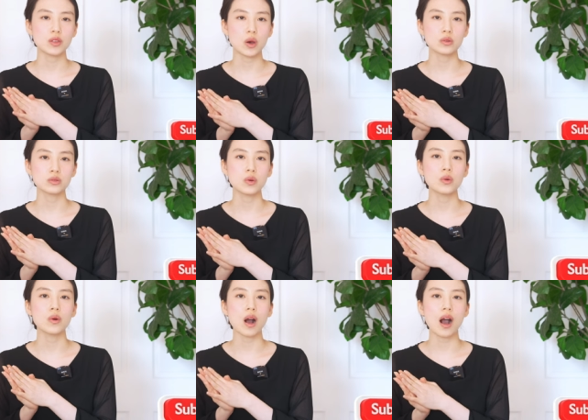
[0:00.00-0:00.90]
those
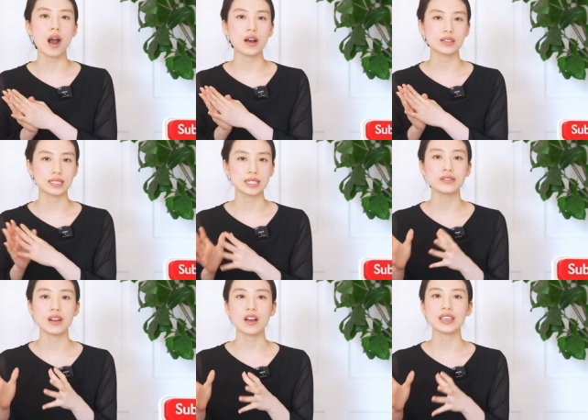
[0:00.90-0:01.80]
who are
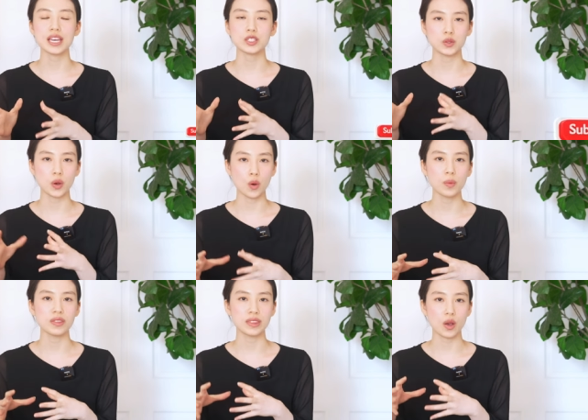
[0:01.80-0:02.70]
still not yet to
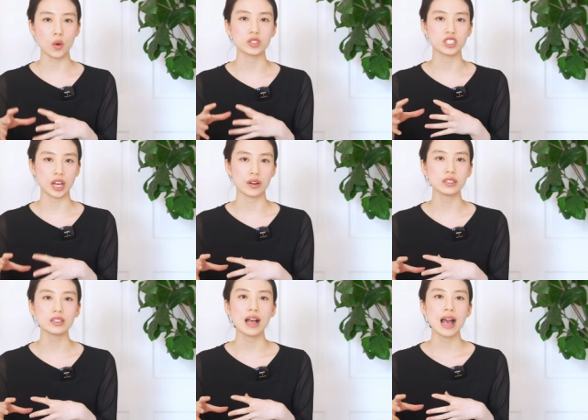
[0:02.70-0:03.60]
open their own
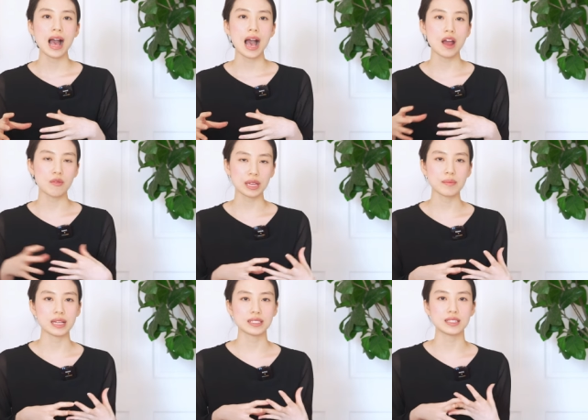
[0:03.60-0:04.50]
channel, I
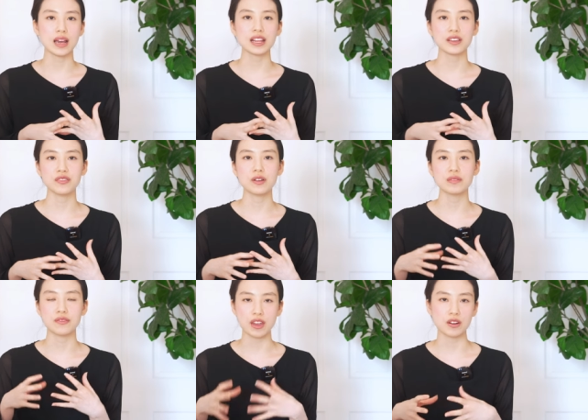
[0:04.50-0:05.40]
recommend starting
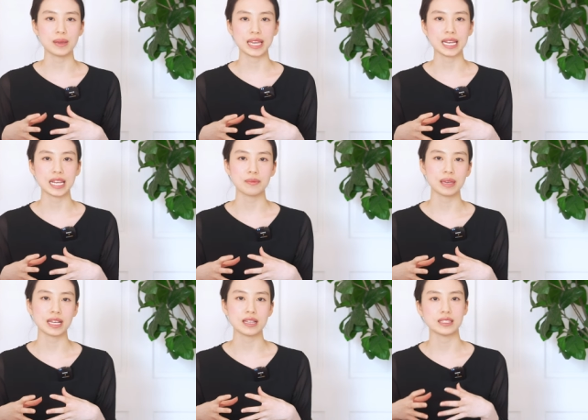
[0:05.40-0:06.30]
from the very beginning
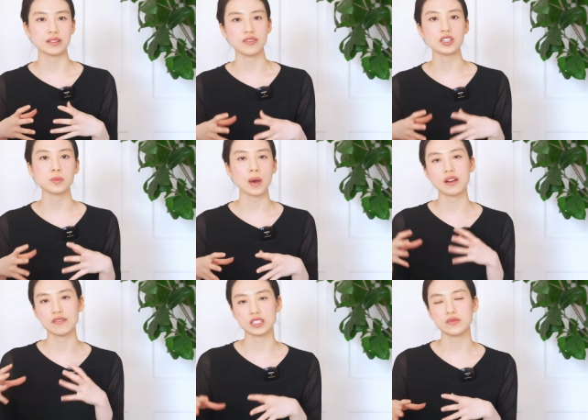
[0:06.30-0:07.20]
because the first
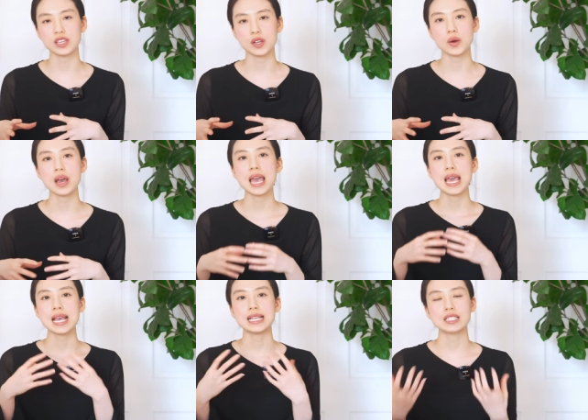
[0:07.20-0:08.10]
part of this video
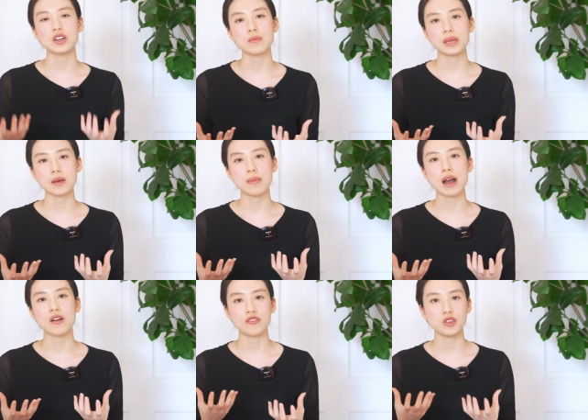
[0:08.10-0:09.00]
is going to be
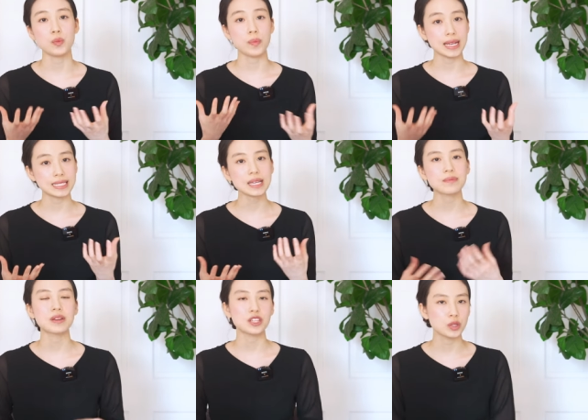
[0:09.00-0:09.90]
about a few
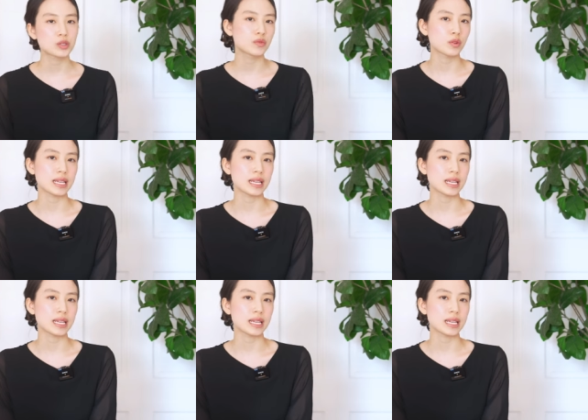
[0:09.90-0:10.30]
basic but useful